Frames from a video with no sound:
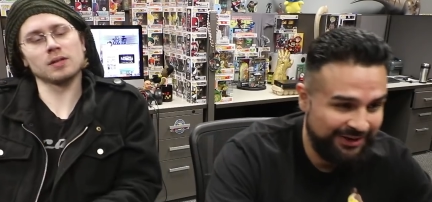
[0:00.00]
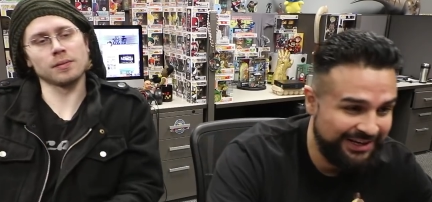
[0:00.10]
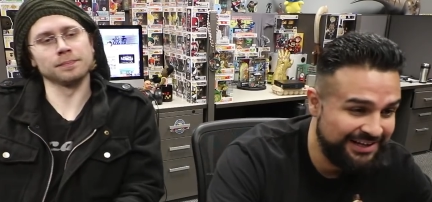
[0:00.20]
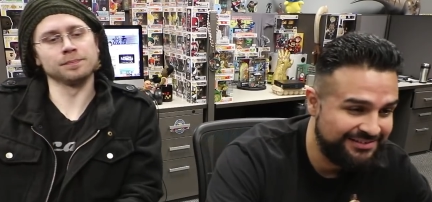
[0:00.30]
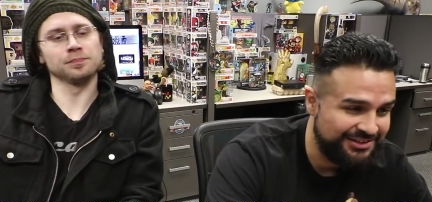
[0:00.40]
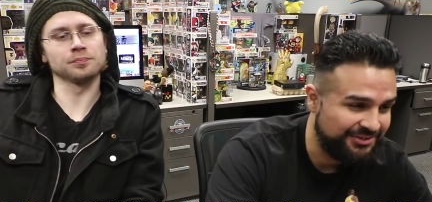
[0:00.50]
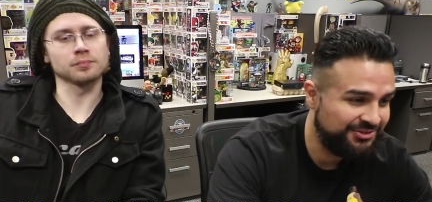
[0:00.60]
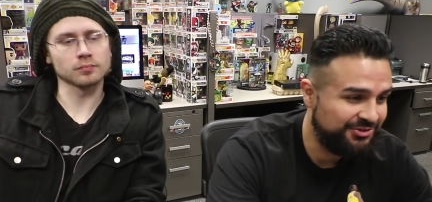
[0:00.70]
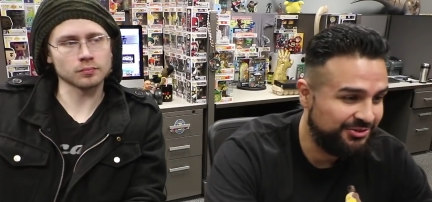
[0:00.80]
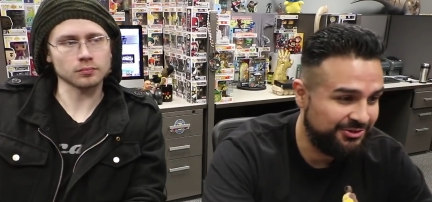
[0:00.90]
Speaker 1: Phoenix
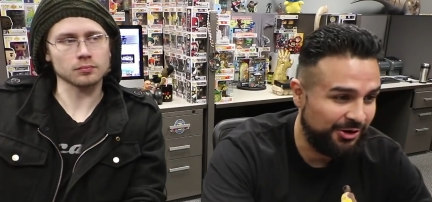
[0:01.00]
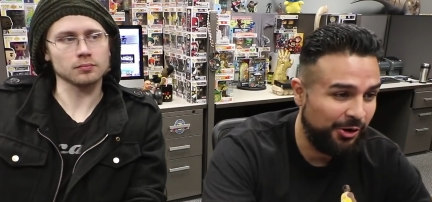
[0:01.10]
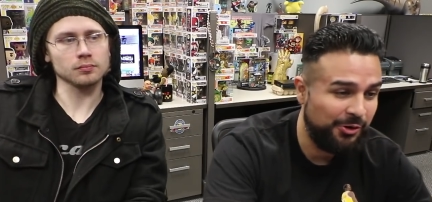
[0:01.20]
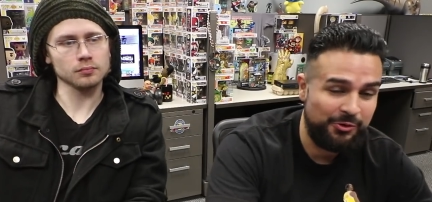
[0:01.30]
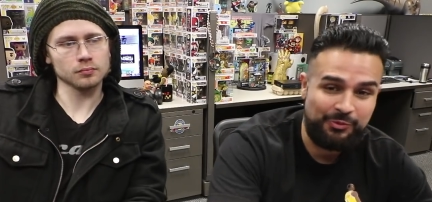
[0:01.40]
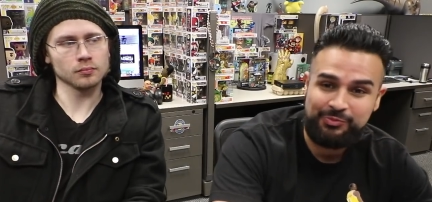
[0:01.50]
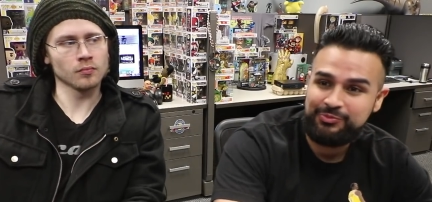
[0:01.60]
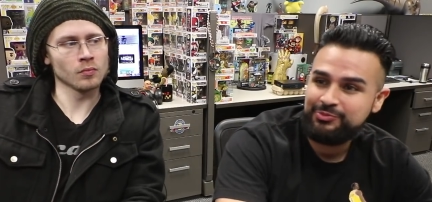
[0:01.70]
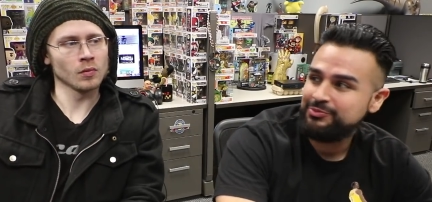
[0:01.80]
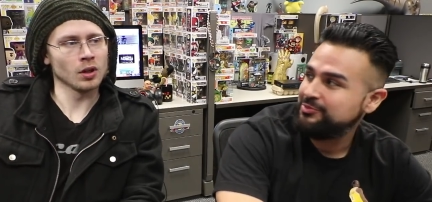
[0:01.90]
looks dope. At
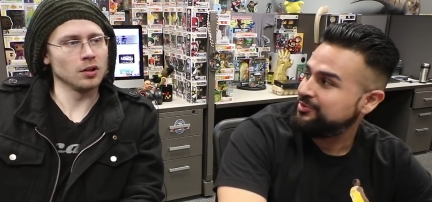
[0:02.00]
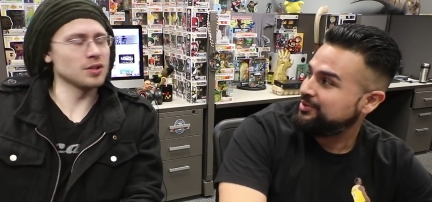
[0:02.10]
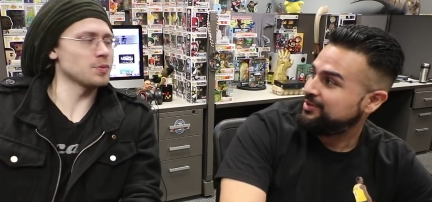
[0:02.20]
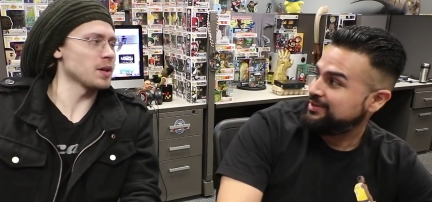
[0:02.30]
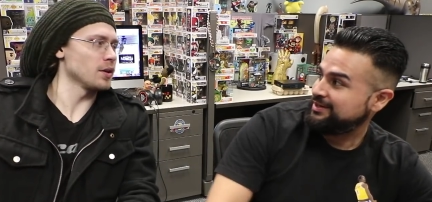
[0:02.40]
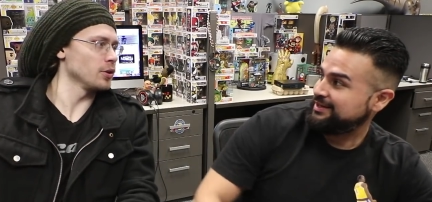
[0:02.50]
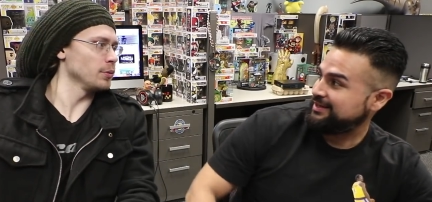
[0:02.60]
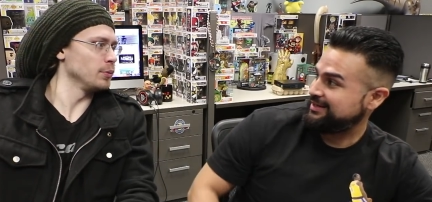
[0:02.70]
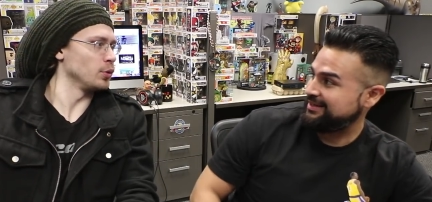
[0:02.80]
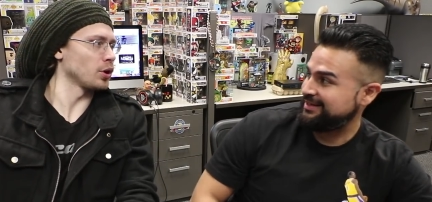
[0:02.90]
Speaker 2: least we got a
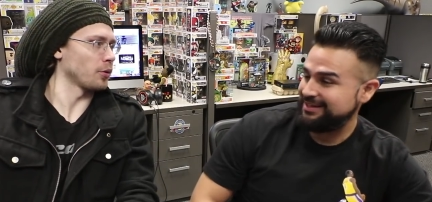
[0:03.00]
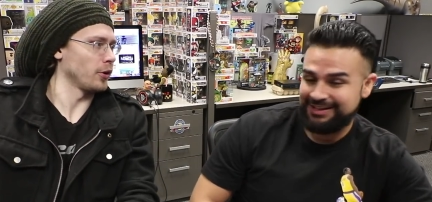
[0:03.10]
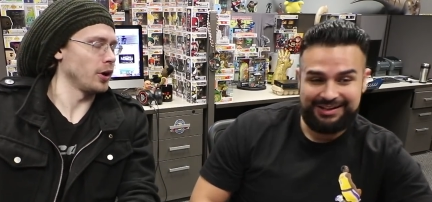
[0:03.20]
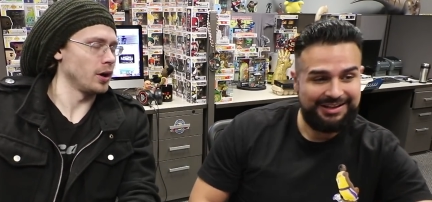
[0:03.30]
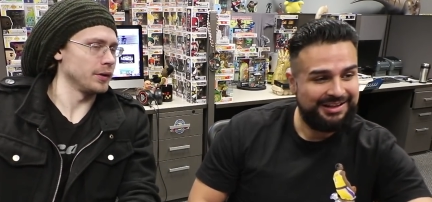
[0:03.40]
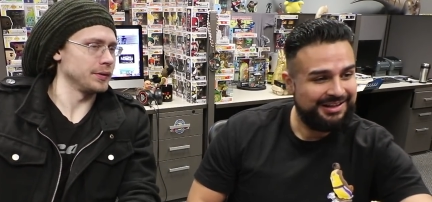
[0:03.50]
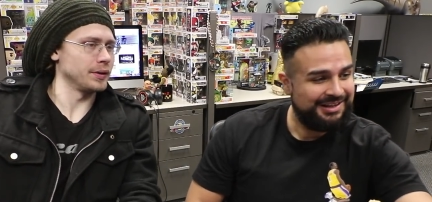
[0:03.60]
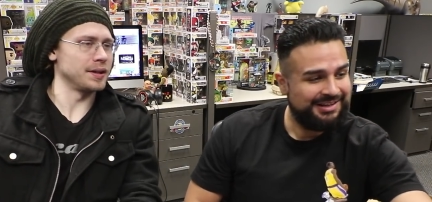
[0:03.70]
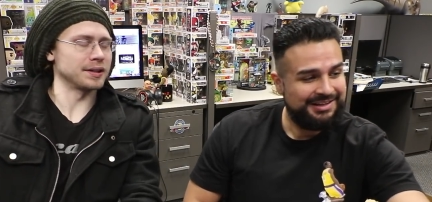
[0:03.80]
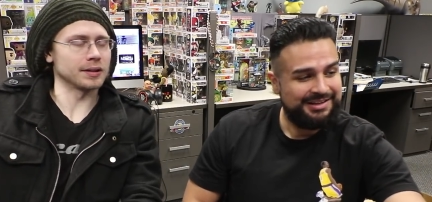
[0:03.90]
little bit more
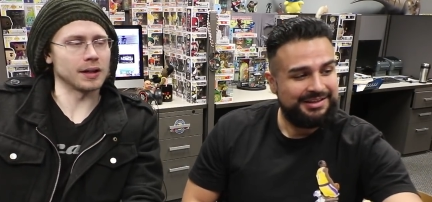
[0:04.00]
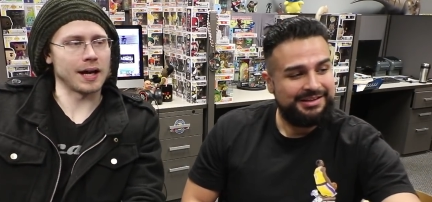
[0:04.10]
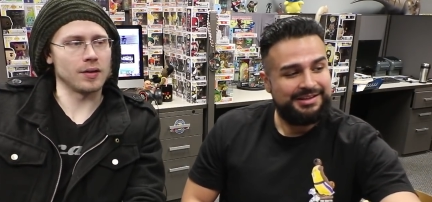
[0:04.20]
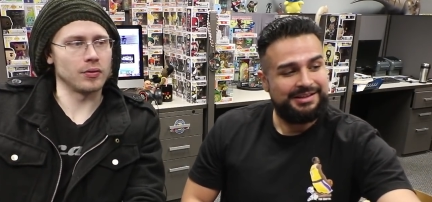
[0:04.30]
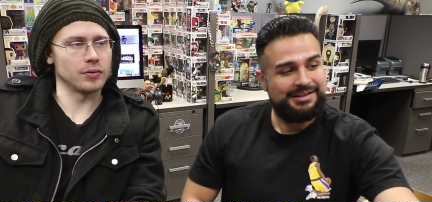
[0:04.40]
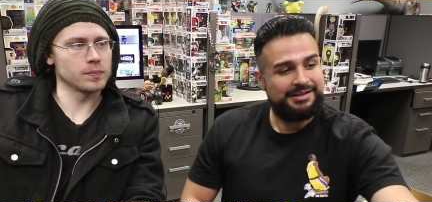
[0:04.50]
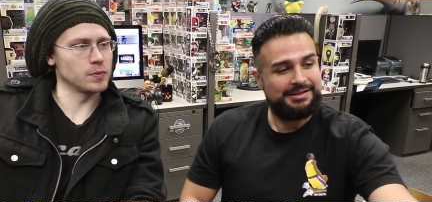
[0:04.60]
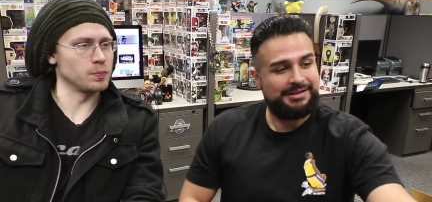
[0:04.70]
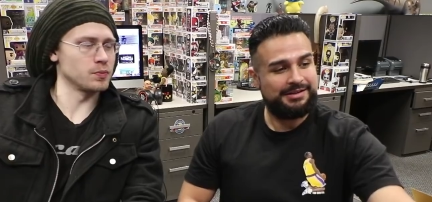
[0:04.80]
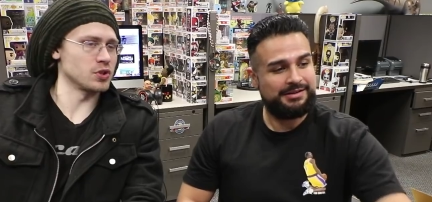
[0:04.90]
on like how
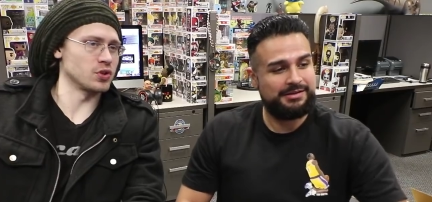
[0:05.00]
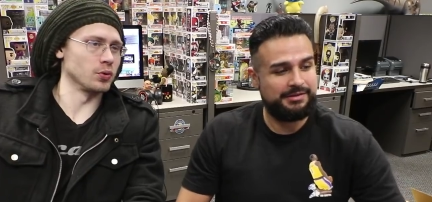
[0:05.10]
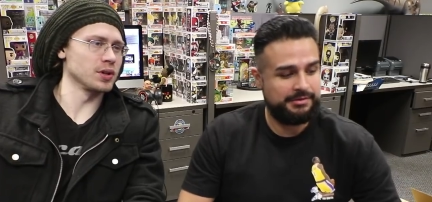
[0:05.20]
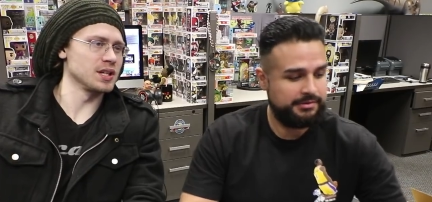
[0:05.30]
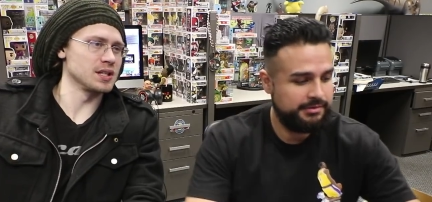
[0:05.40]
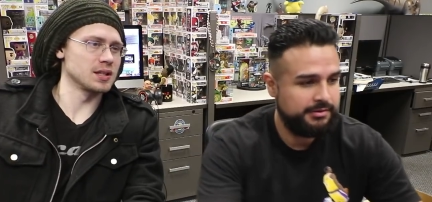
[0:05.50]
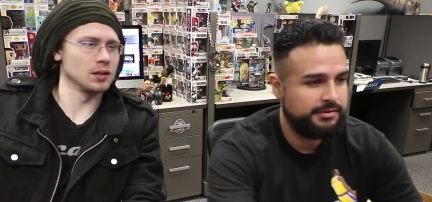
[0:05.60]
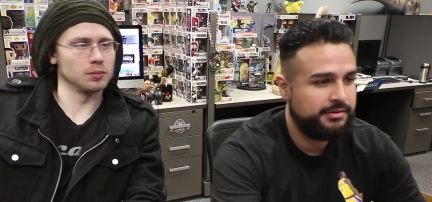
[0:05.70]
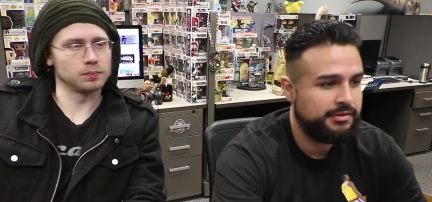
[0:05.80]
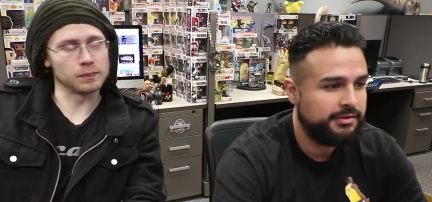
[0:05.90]
the story is
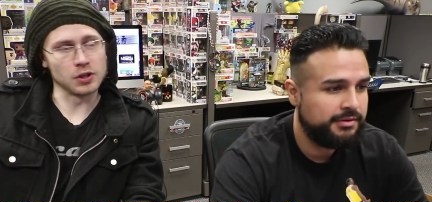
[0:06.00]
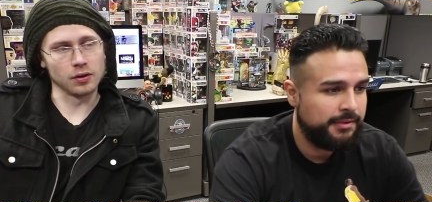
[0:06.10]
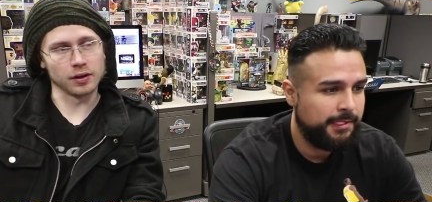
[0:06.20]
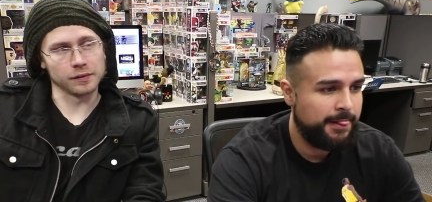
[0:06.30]
gonna go
Speaker 1: and